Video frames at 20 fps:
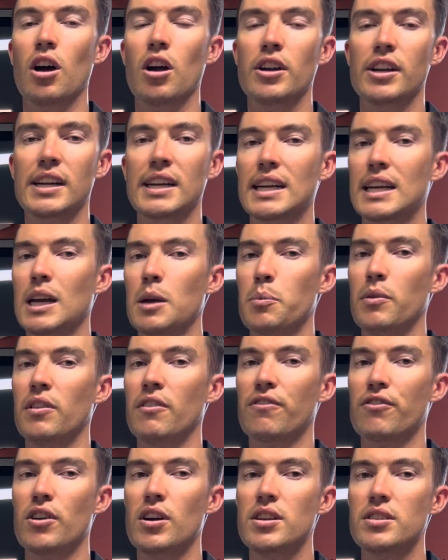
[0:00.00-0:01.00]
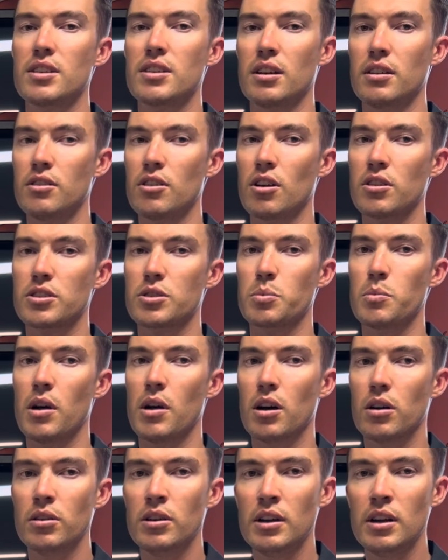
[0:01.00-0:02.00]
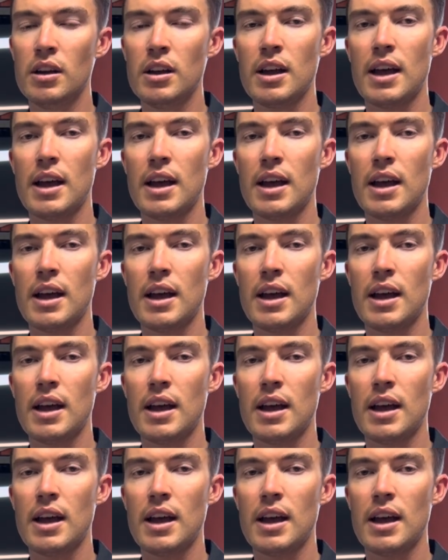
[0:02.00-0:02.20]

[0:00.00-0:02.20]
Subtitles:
You can keep them in the freezer, no smell,